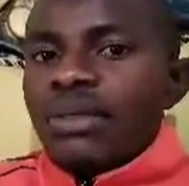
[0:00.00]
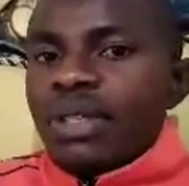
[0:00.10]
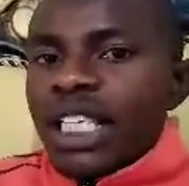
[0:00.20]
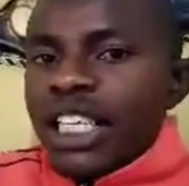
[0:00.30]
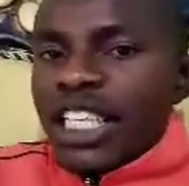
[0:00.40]

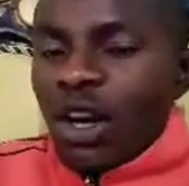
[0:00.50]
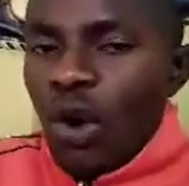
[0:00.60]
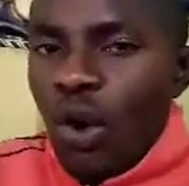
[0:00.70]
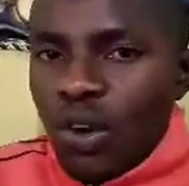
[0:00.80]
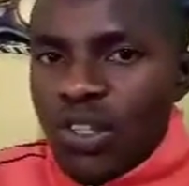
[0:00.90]
getting
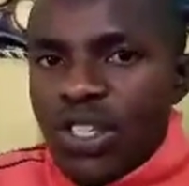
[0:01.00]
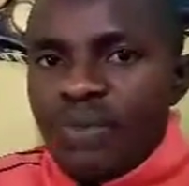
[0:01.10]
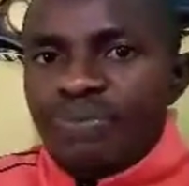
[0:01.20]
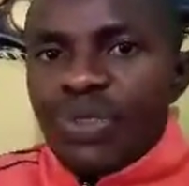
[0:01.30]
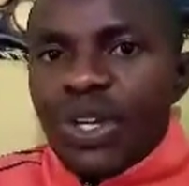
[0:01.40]
loans,
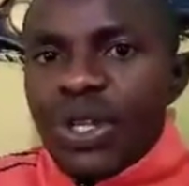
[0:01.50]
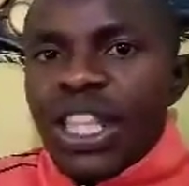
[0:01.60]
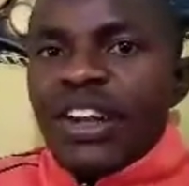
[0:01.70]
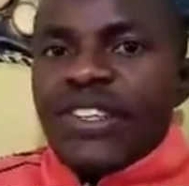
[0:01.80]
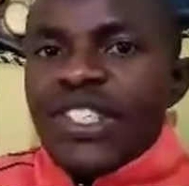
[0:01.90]

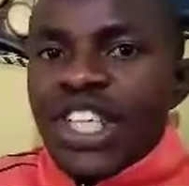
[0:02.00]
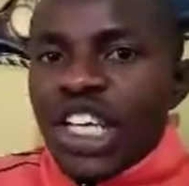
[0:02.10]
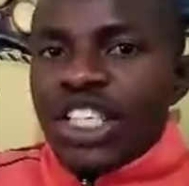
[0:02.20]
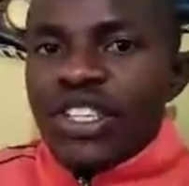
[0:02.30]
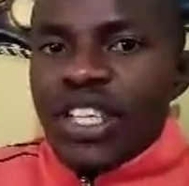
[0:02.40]
there is
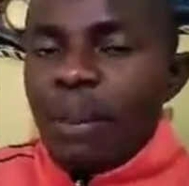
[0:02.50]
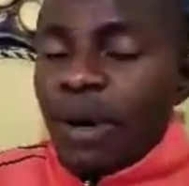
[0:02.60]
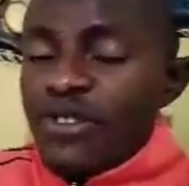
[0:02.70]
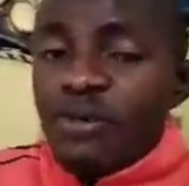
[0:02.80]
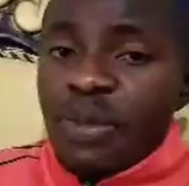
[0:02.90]
charges
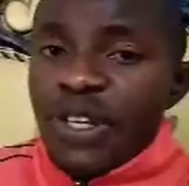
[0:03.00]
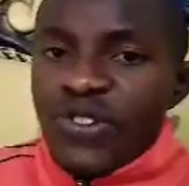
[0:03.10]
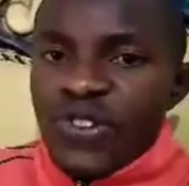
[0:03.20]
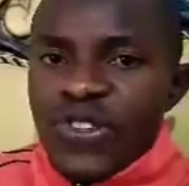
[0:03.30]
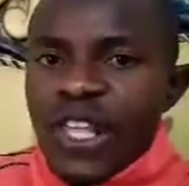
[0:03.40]
apart from the
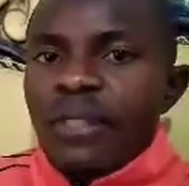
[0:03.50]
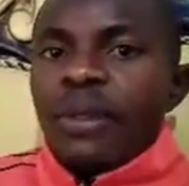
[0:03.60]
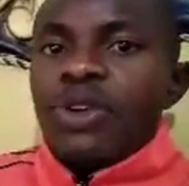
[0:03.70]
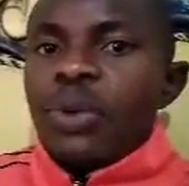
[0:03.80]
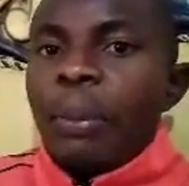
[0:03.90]
interest that
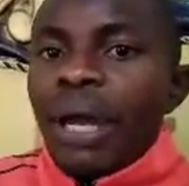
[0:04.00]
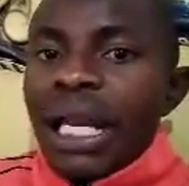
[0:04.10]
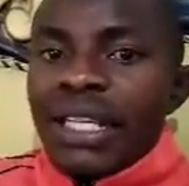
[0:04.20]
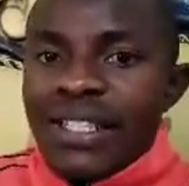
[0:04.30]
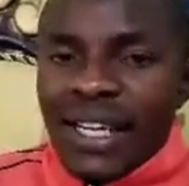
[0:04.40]
you pay
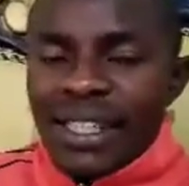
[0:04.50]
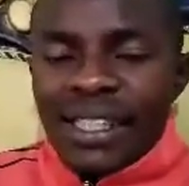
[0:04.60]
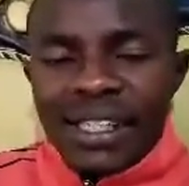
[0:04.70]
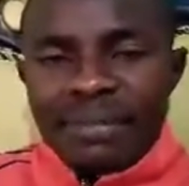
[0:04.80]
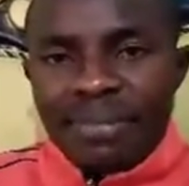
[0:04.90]
later.
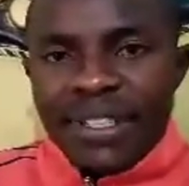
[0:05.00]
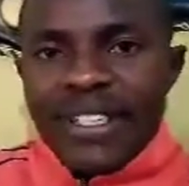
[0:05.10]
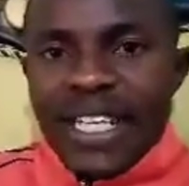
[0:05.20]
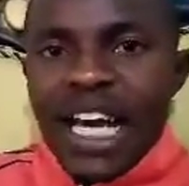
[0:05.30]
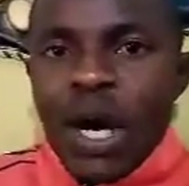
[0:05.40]
But
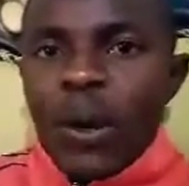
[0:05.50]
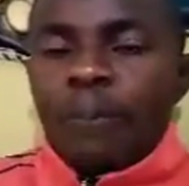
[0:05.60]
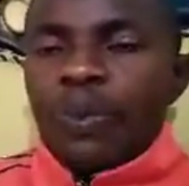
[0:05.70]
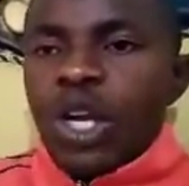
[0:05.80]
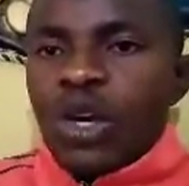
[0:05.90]
now
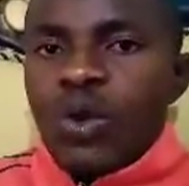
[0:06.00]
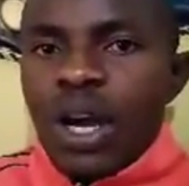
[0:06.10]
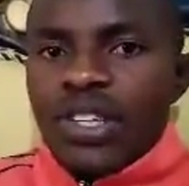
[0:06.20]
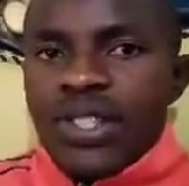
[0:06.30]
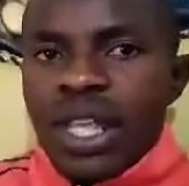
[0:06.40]
look
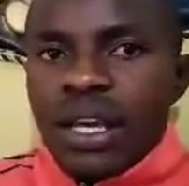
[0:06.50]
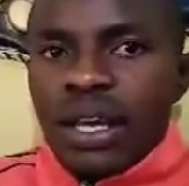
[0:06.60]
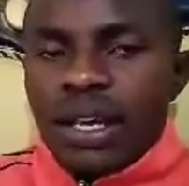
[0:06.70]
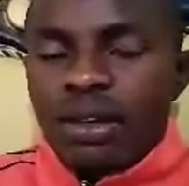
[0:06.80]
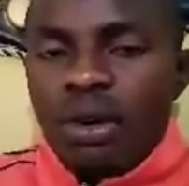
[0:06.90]
at
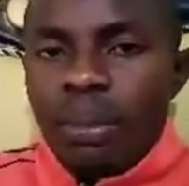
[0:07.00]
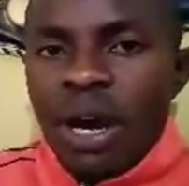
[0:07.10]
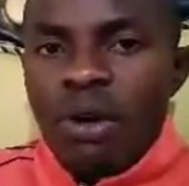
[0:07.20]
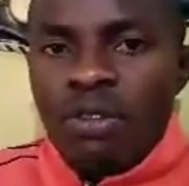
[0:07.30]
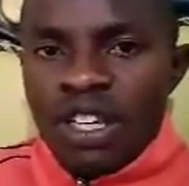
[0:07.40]
the
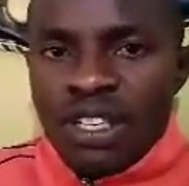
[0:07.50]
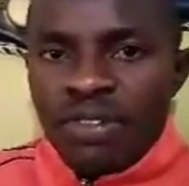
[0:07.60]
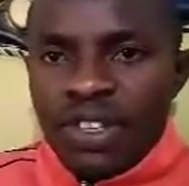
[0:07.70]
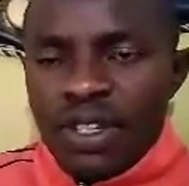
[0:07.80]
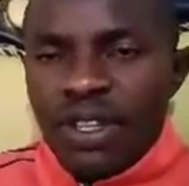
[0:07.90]
bank
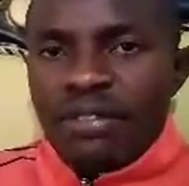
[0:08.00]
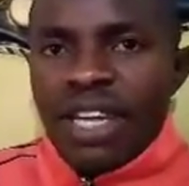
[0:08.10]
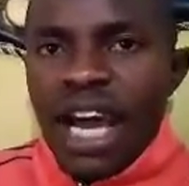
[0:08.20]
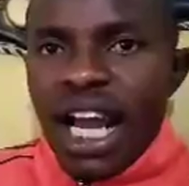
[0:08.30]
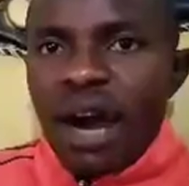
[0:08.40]
overdrafts. They
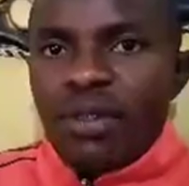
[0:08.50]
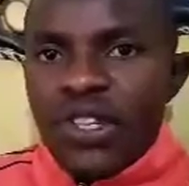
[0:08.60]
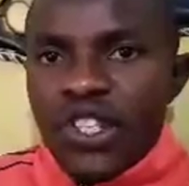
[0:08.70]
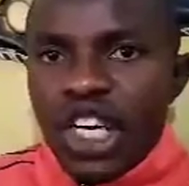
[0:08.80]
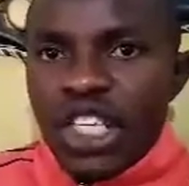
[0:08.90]
allow
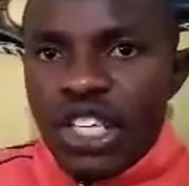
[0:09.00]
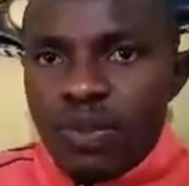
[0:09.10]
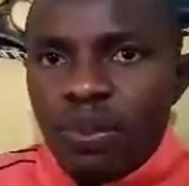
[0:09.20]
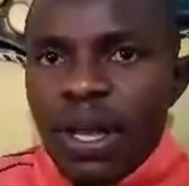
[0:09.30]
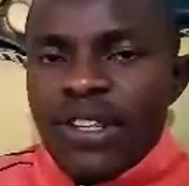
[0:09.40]
these charges
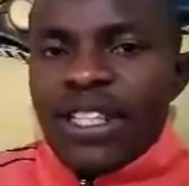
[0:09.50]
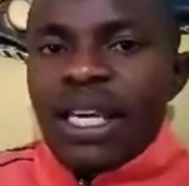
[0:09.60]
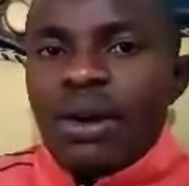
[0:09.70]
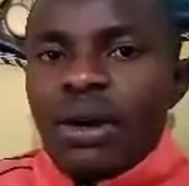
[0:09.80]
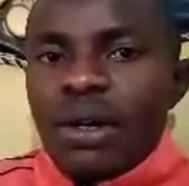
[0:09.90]
plus
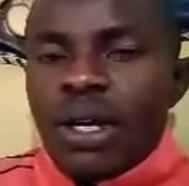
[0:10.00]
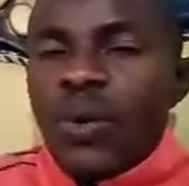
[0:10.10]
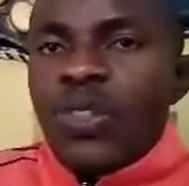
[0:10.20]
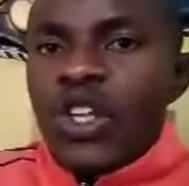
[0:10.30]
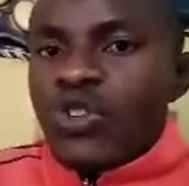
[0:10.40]
the
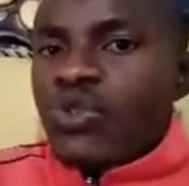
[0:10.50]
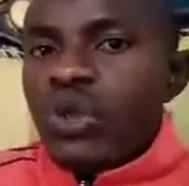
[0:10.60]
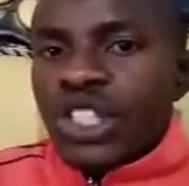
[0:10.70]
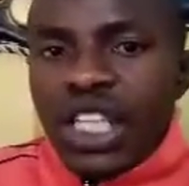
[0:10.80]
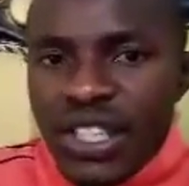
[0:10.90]
withdrawal
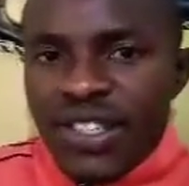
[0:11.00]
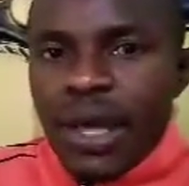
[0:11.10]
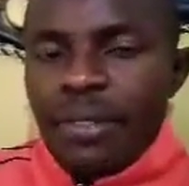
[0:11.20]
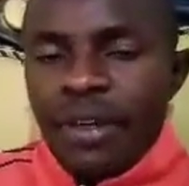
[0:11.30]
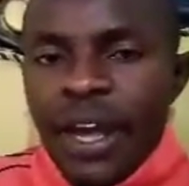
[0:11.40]
charges are
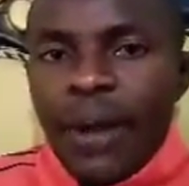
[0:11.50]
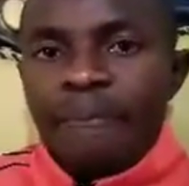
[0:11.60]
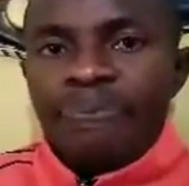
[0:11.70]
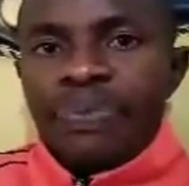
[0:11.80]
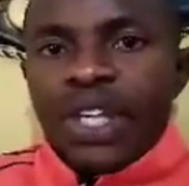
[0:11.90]
there.
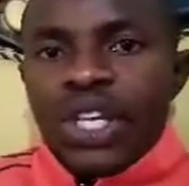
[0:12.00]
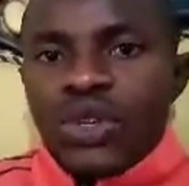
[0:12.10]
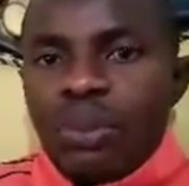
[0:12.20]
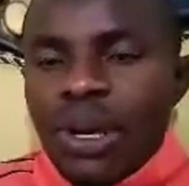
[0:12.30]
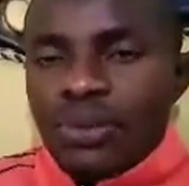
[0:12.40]

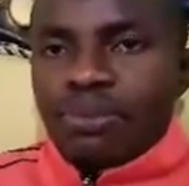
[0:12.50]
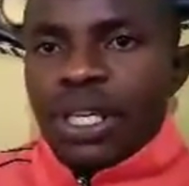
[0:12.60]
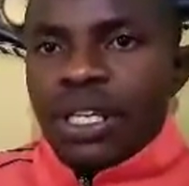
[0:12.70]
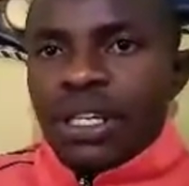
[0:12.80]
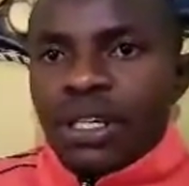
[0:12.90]
You must
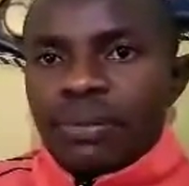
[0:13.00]
be